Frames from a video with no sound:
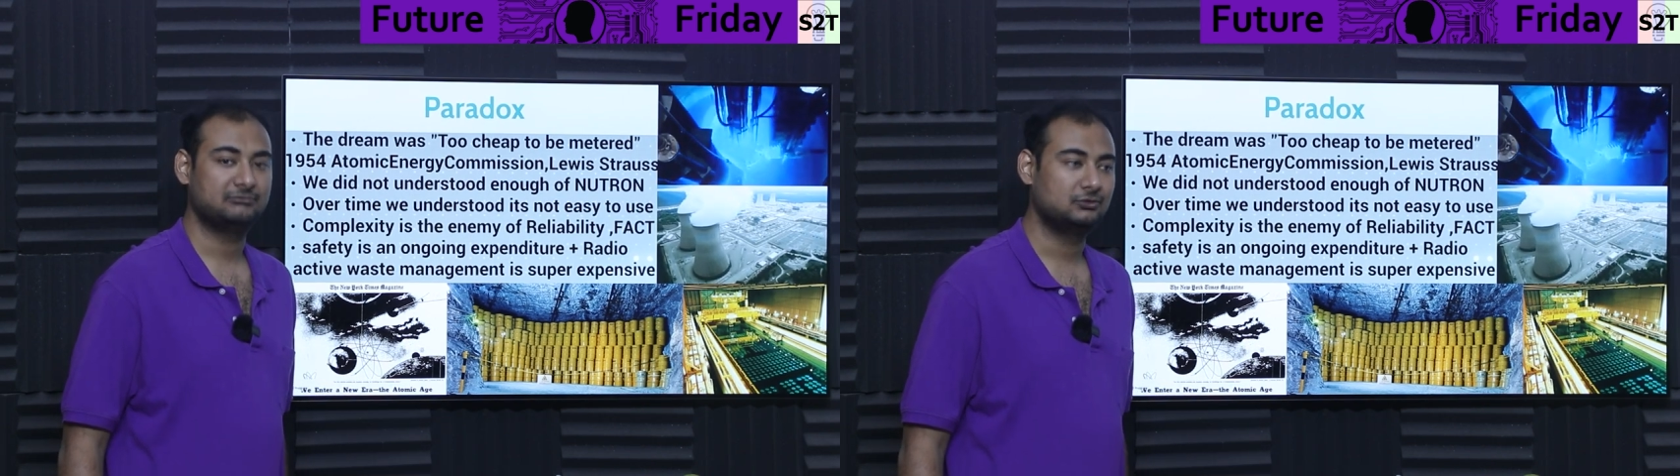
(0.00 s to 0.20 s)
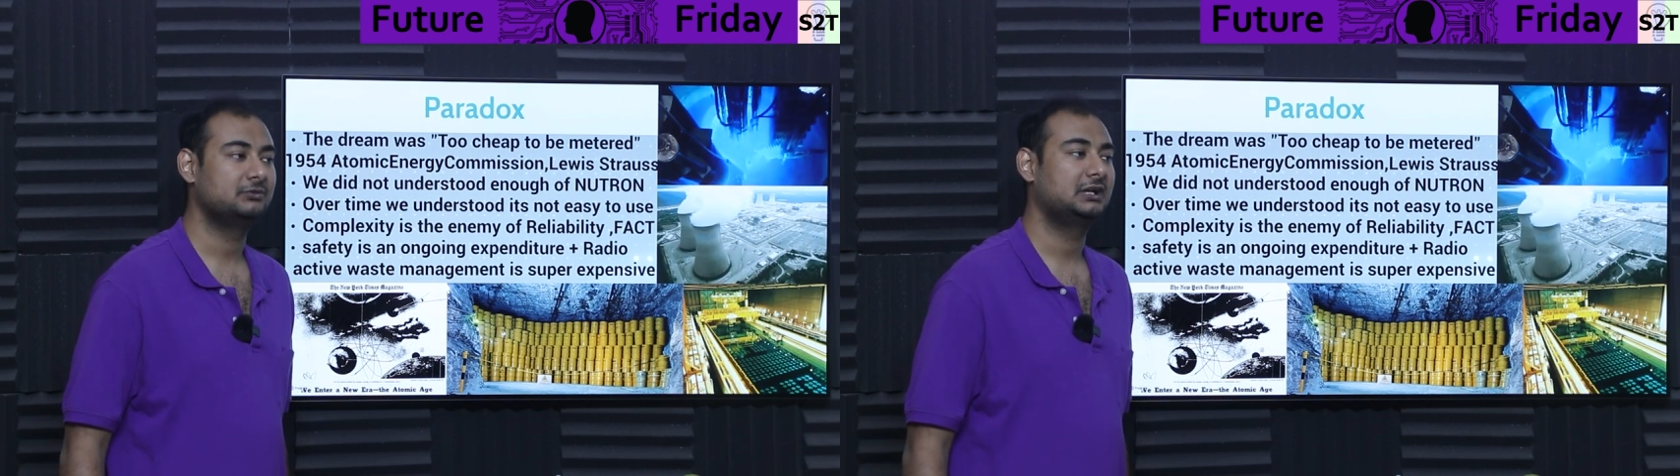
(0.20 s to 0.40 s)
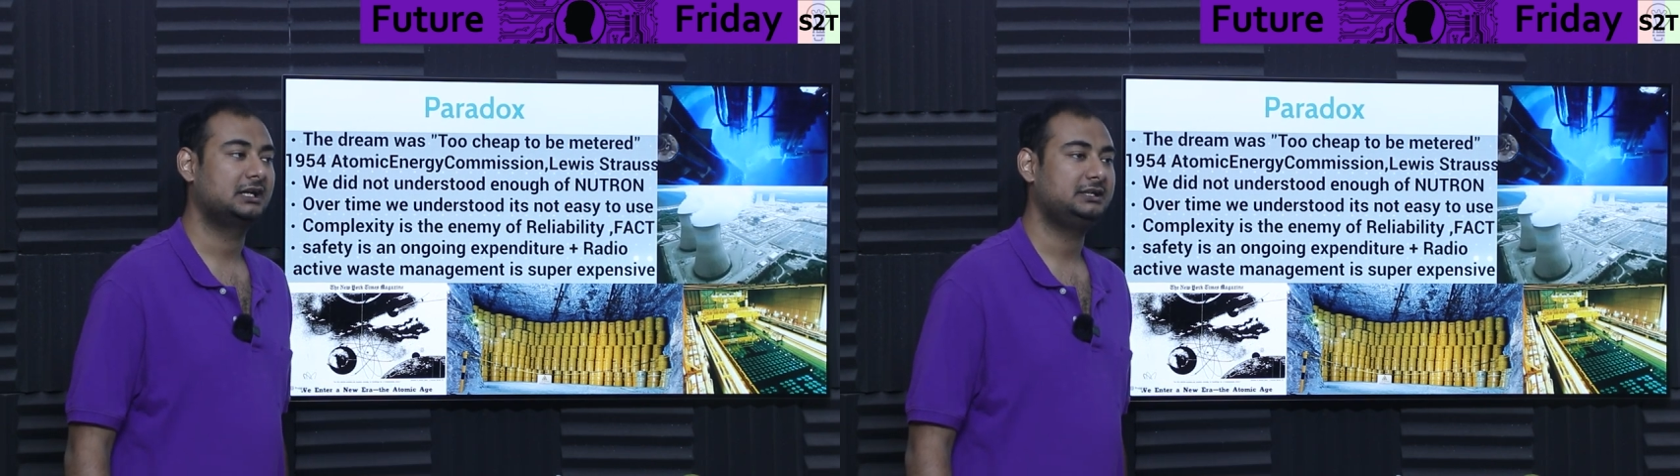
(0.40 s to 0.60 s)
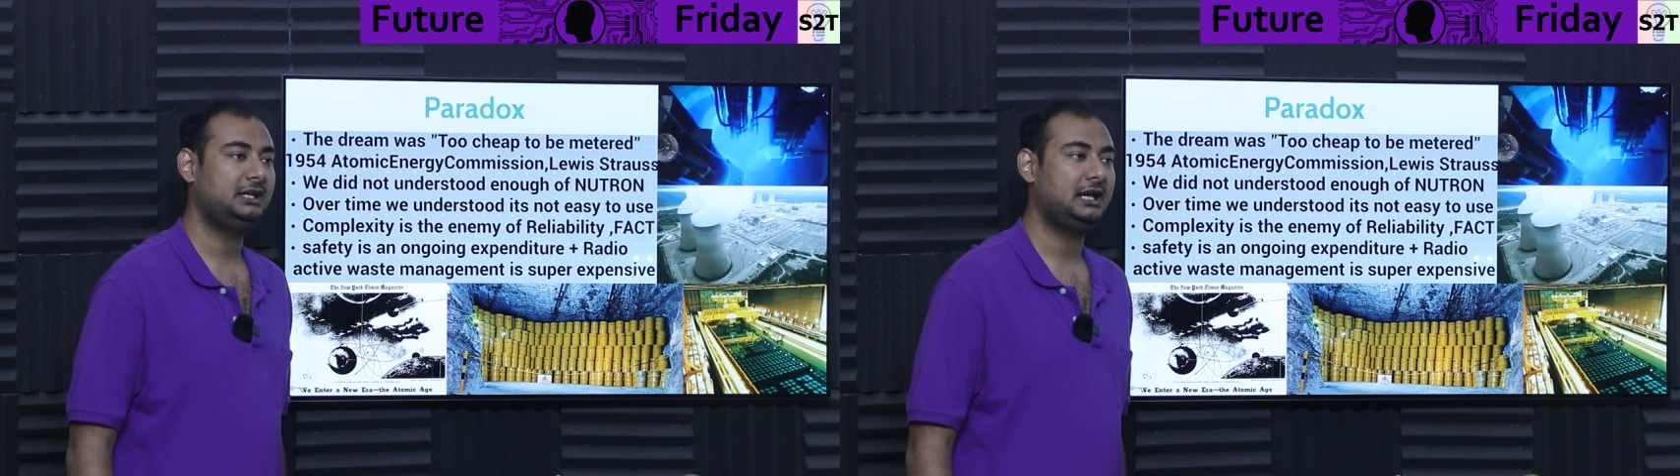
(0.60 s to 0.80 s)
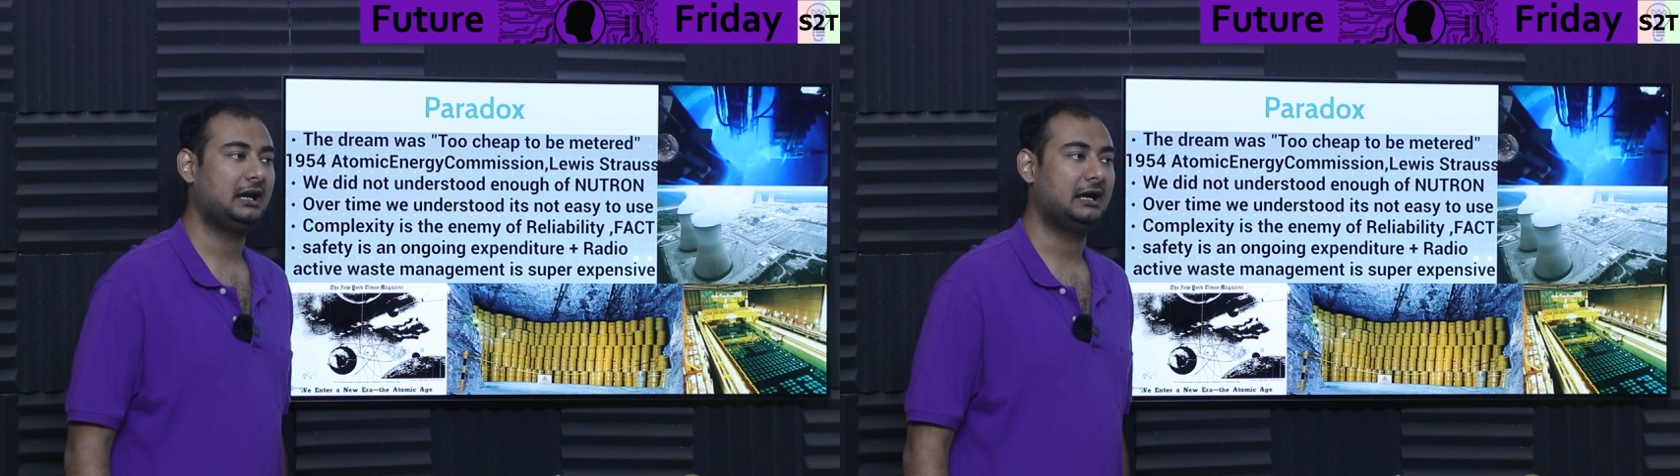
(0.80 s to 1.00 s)
then more we're like,
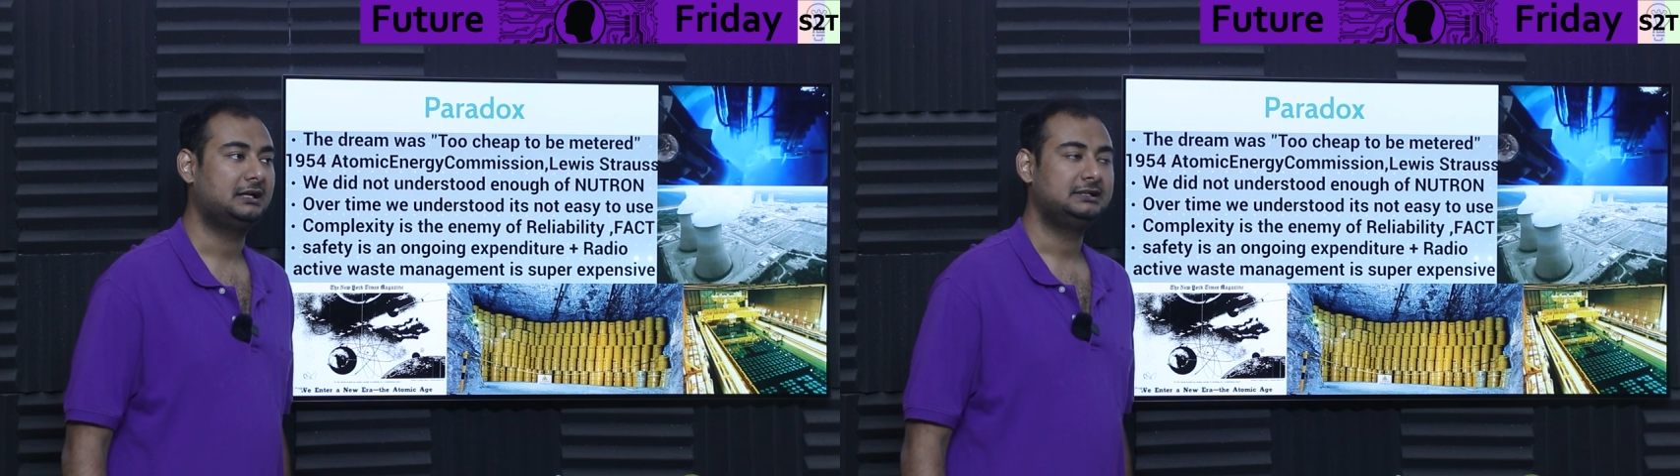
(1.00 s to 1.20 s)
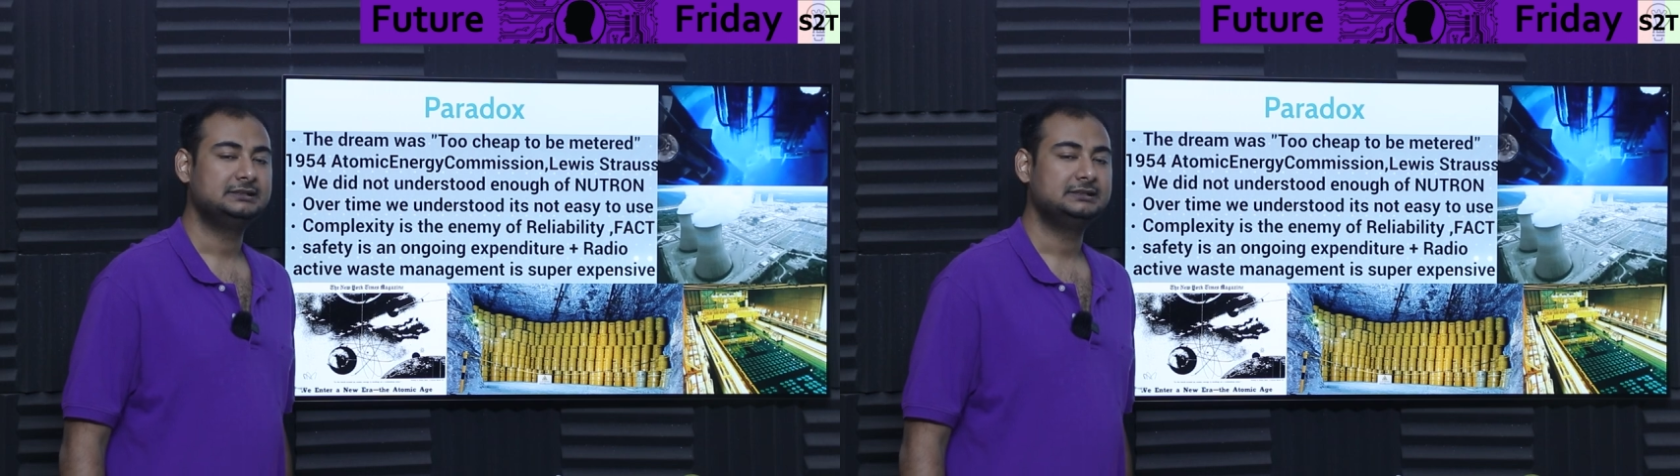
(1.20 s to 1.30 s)
yeah,